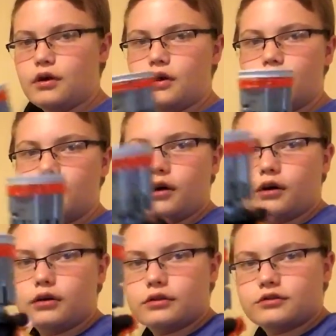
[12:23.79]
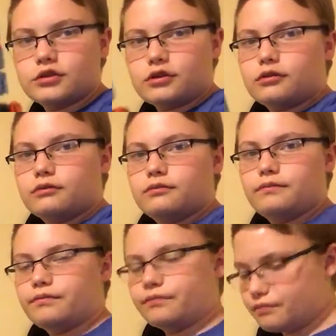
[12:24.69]
It's just,
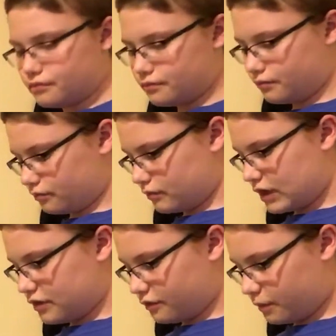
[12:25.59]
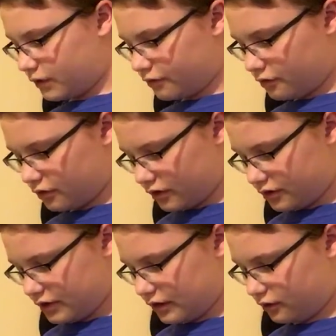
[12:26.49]
it's one of those,
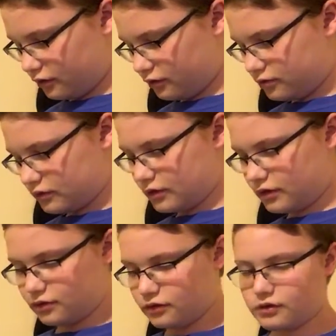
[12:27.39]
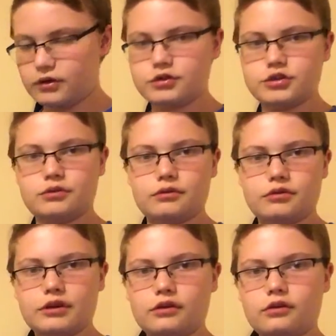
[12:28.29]
things, the, stud shooter things,